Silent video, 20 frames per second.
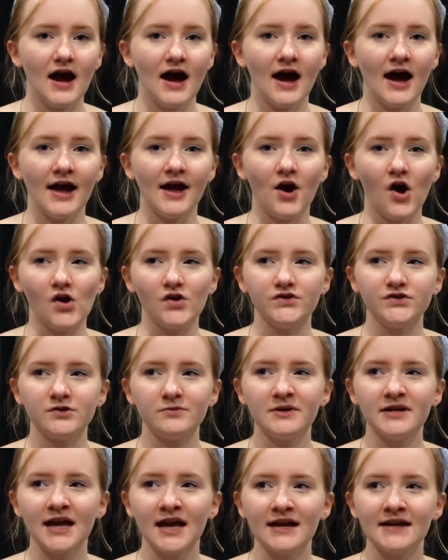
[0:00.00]
I also
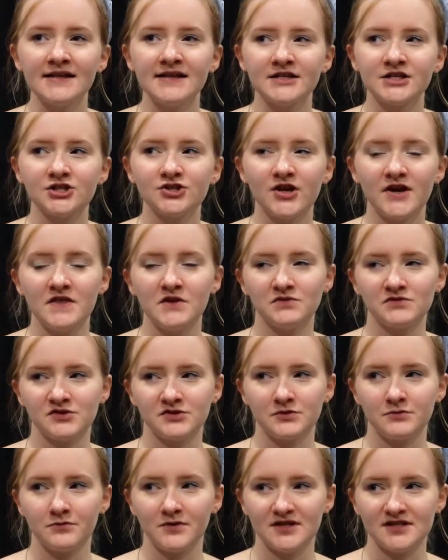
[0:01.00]
would kind of like to try
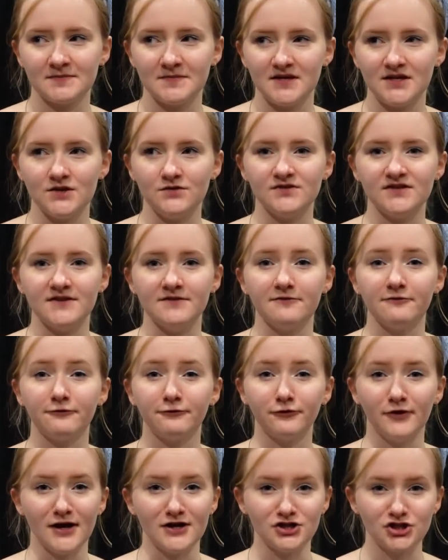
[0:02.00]
this recipe using
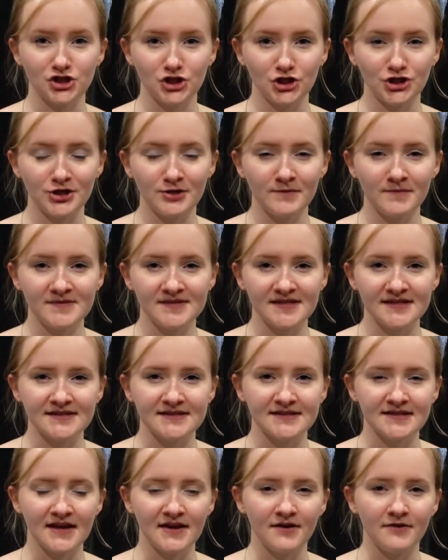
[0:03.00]
fresh herbs
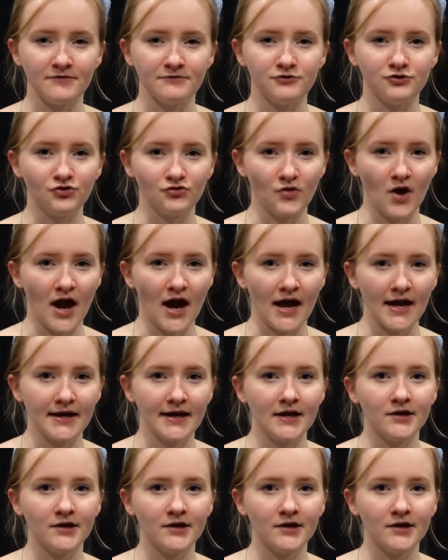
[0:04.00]
instead of dried.